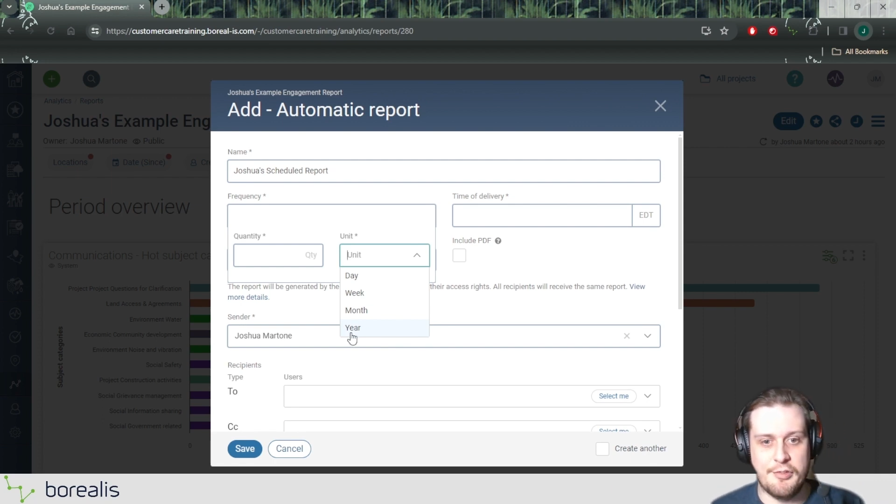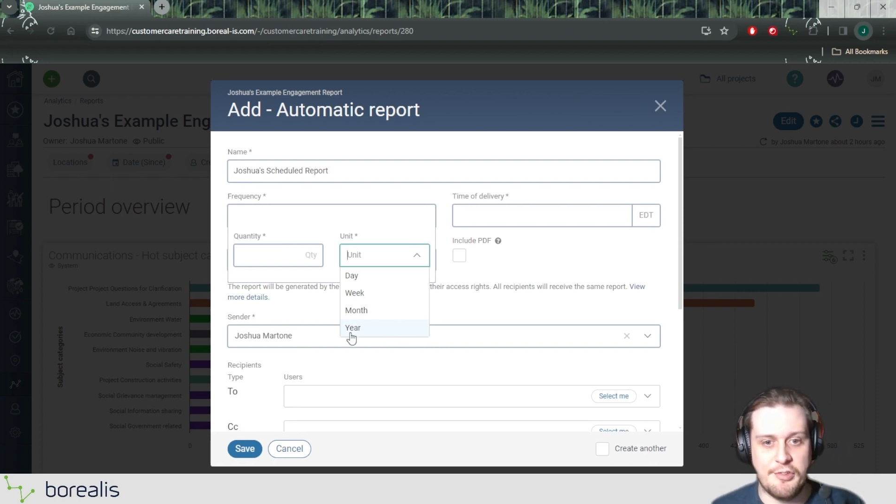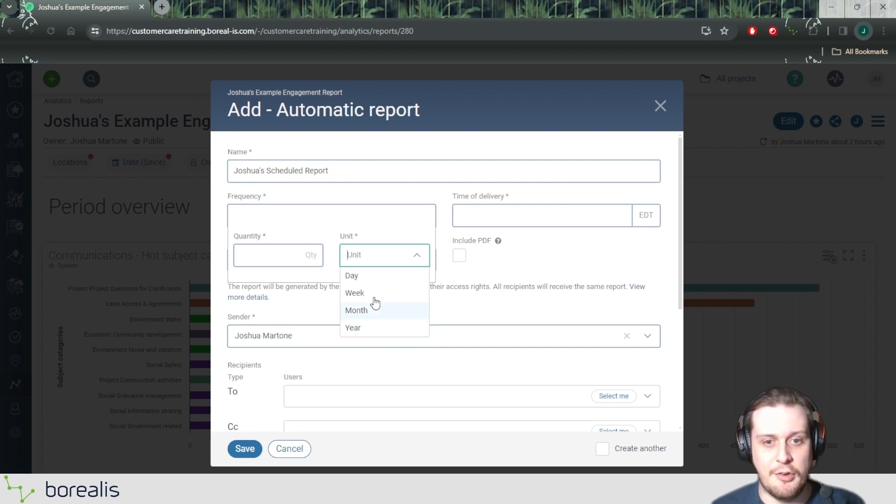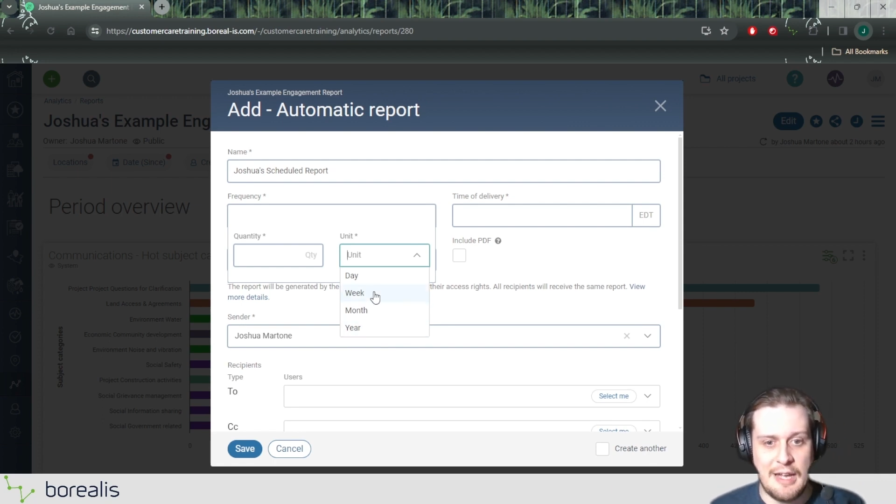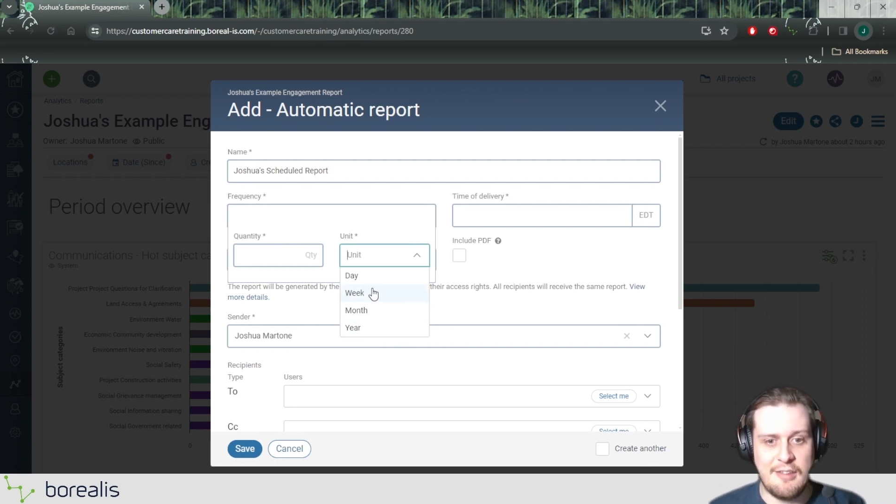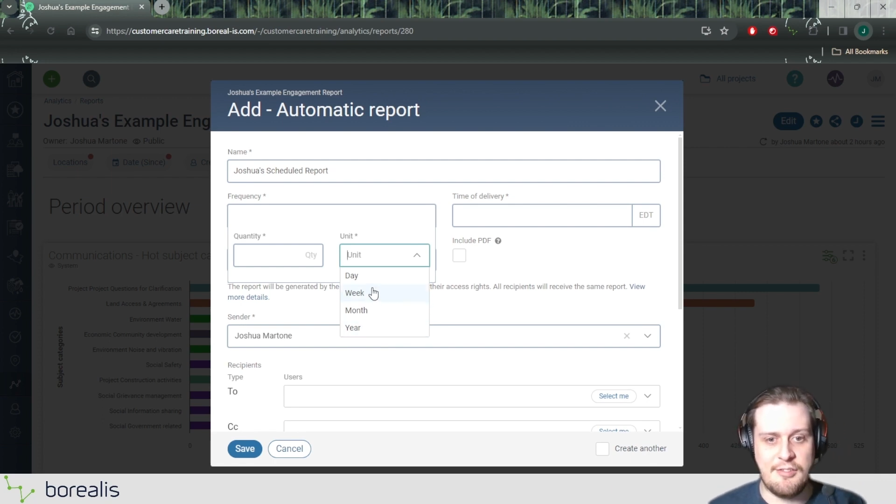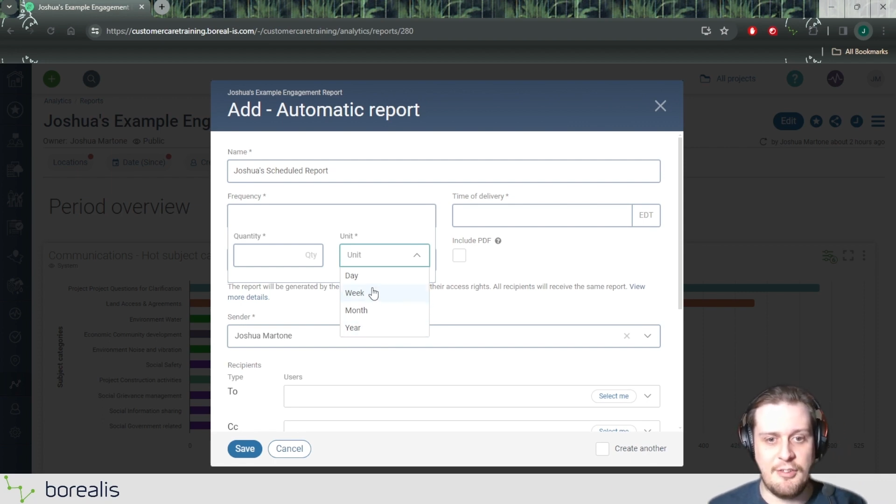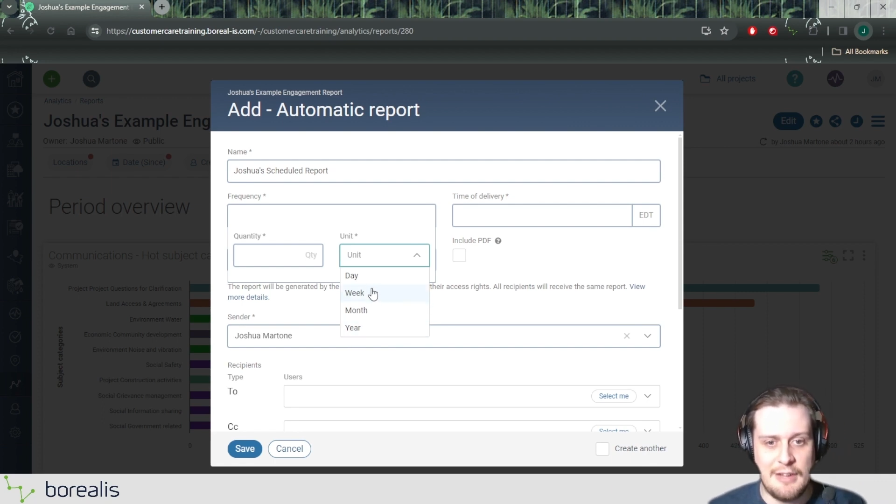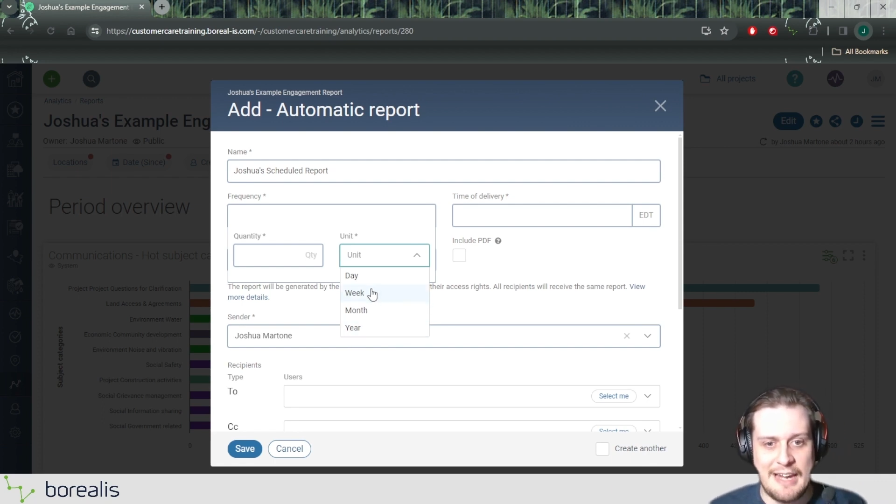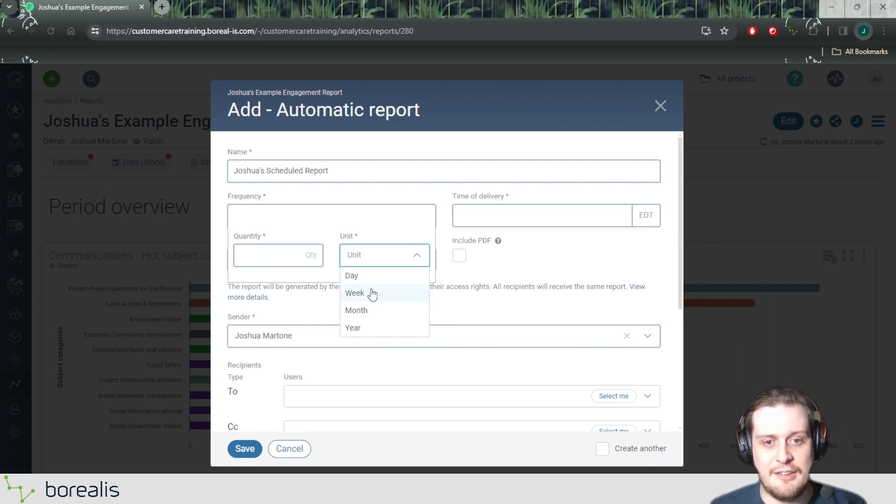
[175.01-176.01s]
So let's
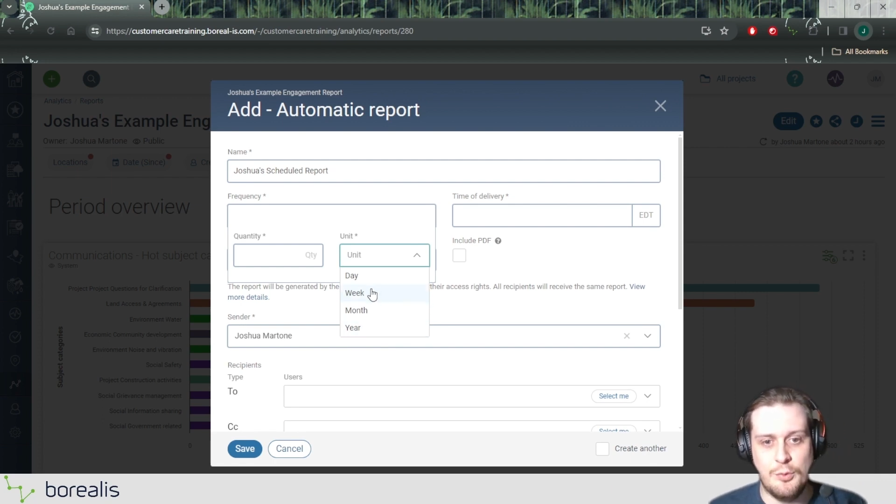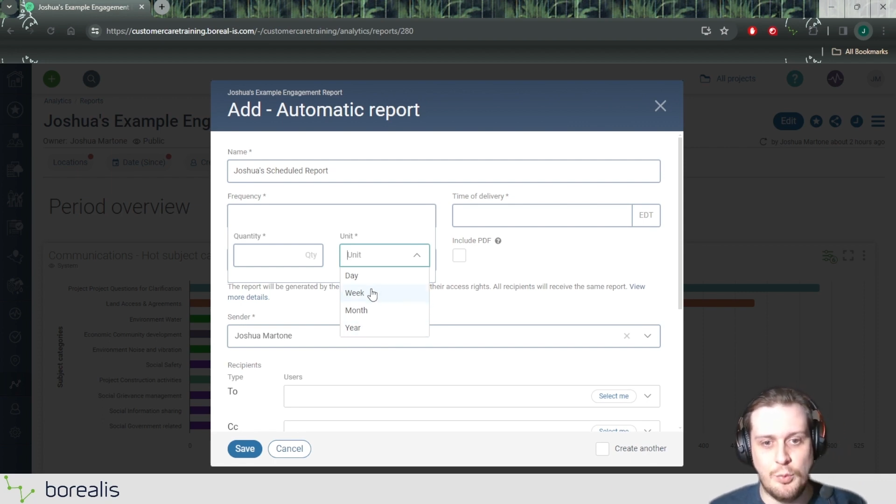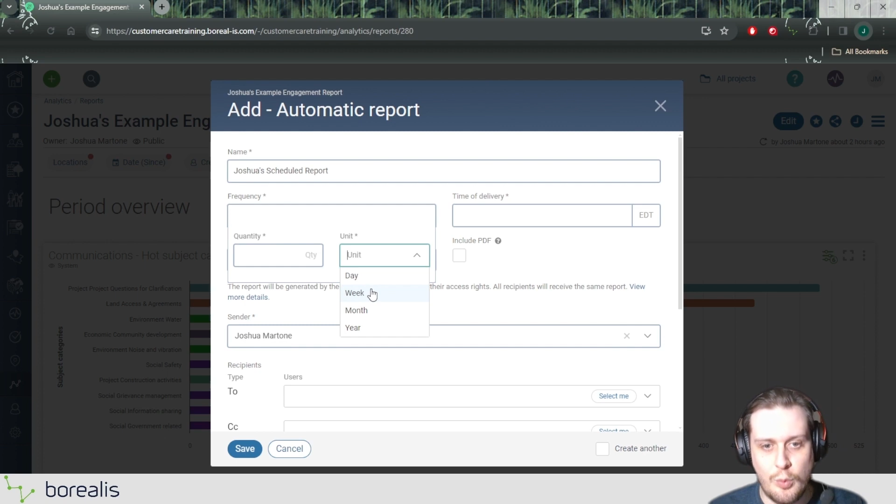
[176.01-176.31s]
select